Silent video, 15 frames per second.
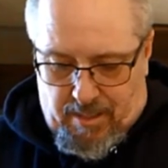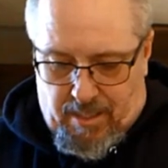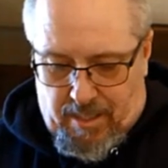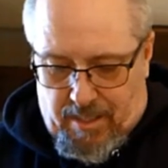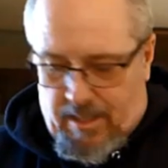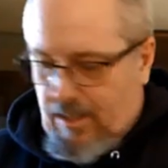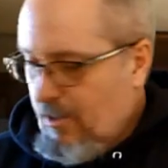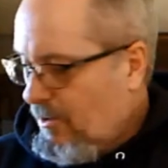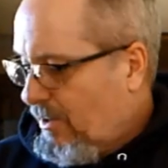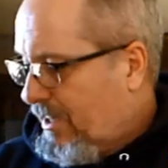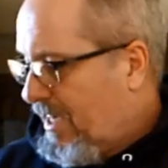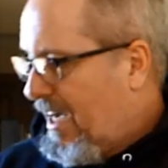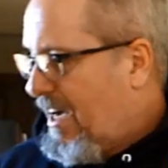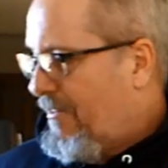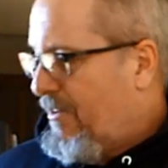And then you're going to
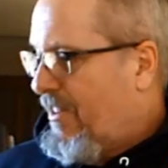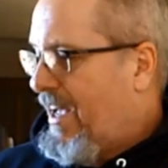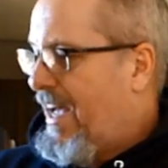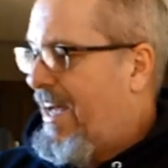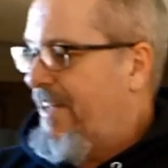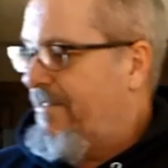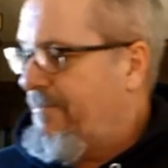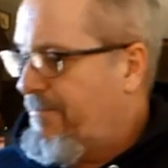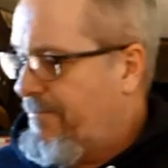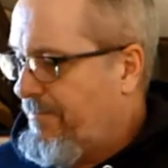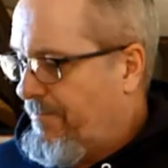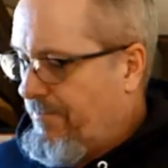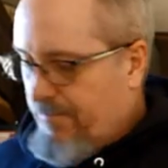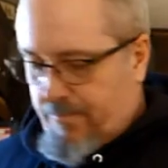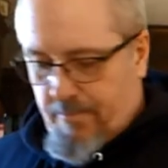cover that,
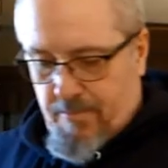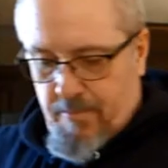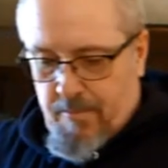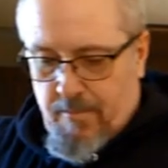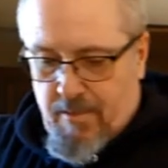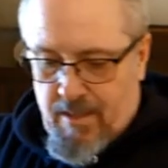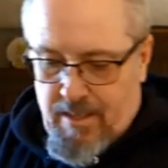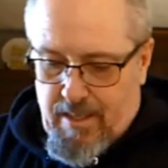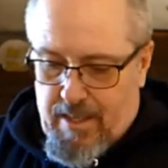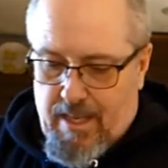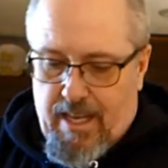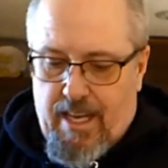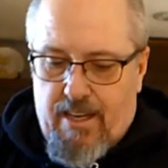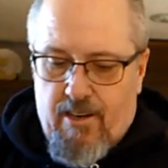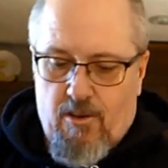
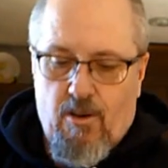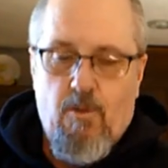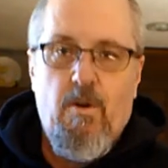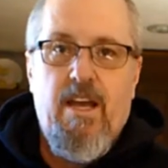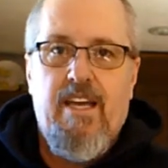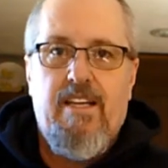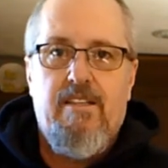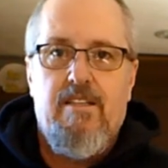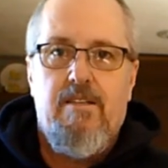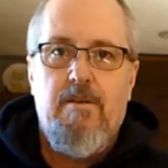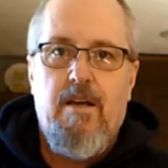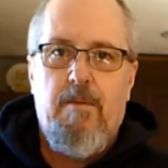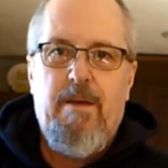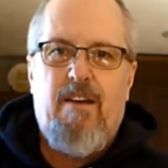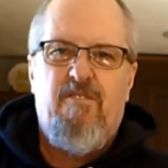and you're going to wait
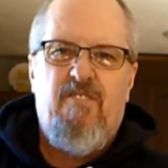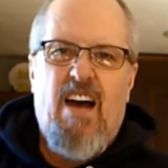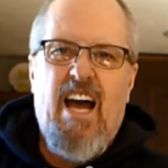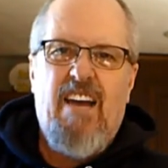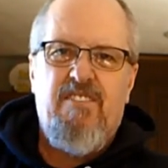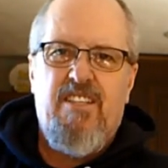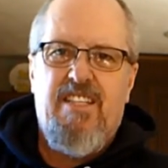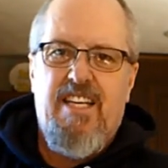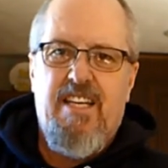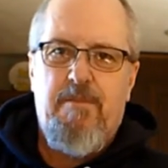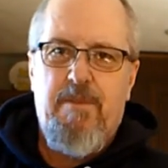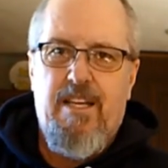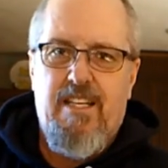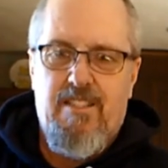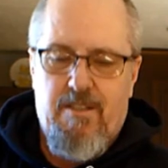about 5 to 10
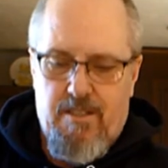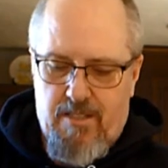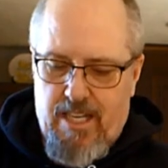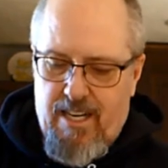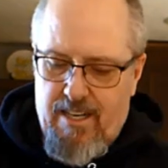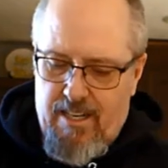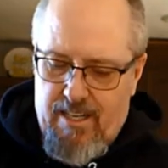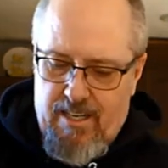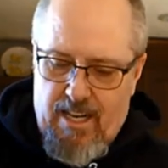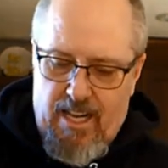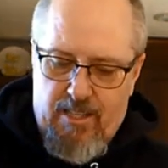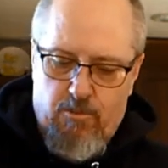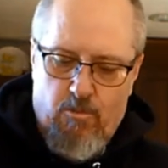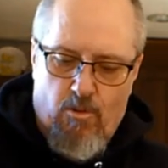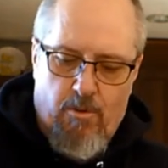minutes. Set it in a
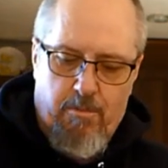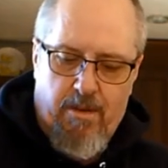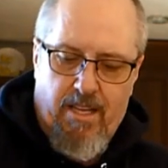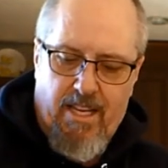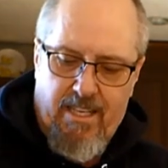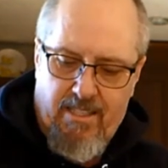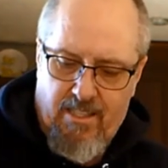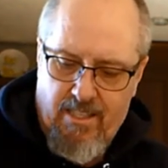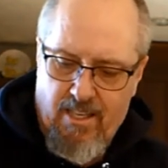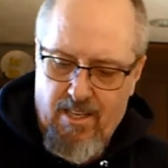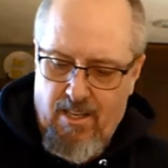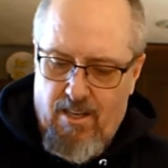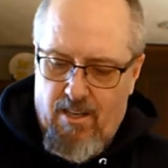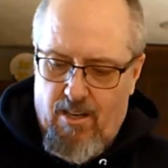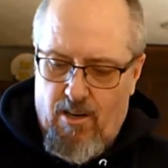nice warm place
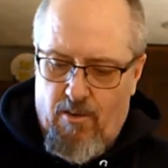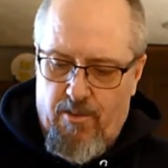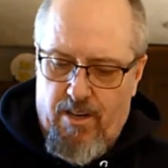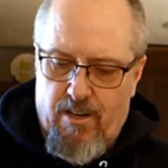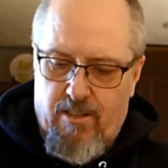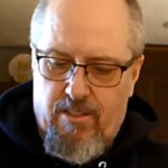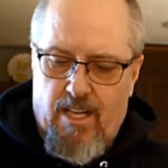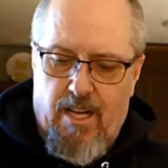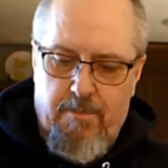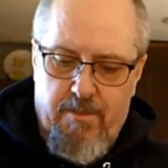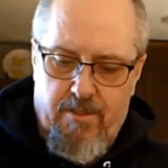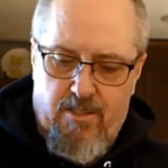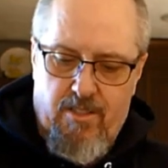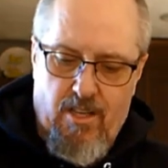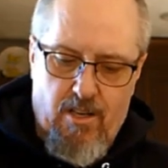over there on top of the
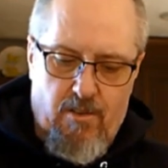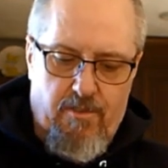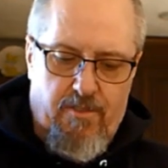stove.